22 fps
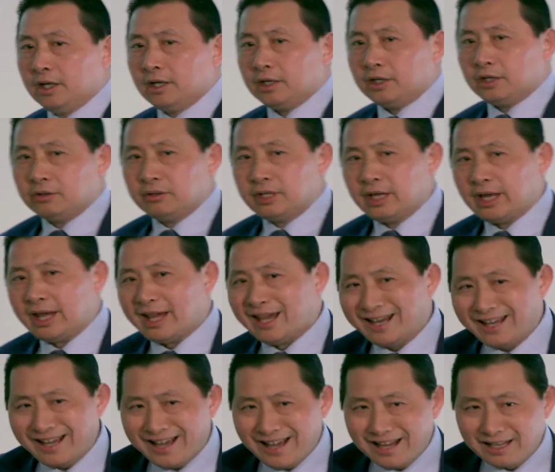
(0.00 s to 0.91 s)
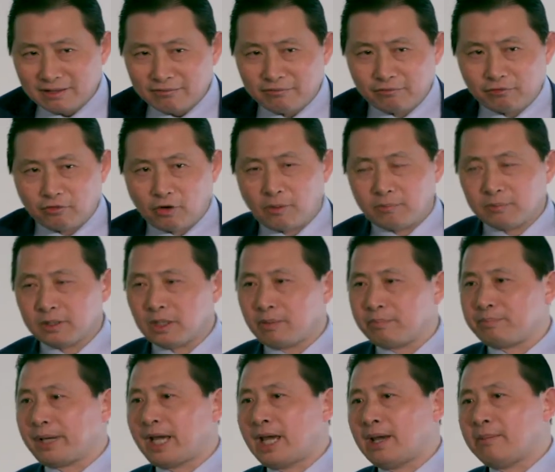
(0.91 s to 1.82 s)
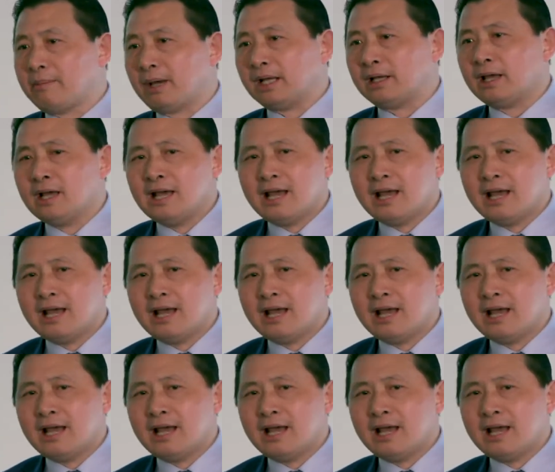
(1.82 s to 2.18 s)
using any other form of payment.